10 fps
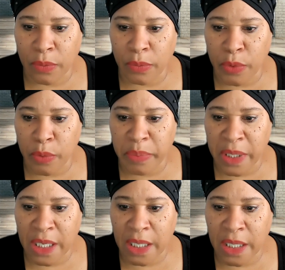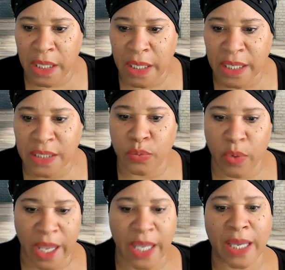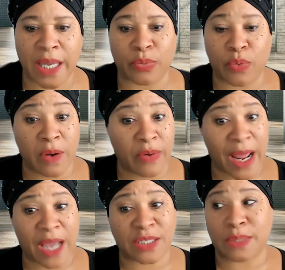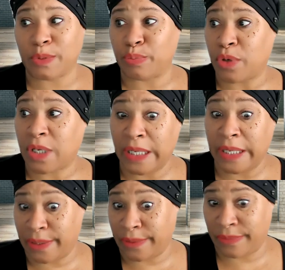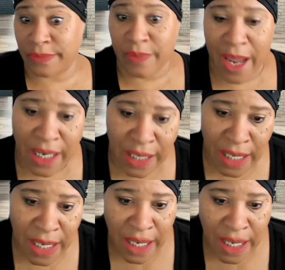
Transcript: will be his way in. Well, it actually was Brooklyn, right?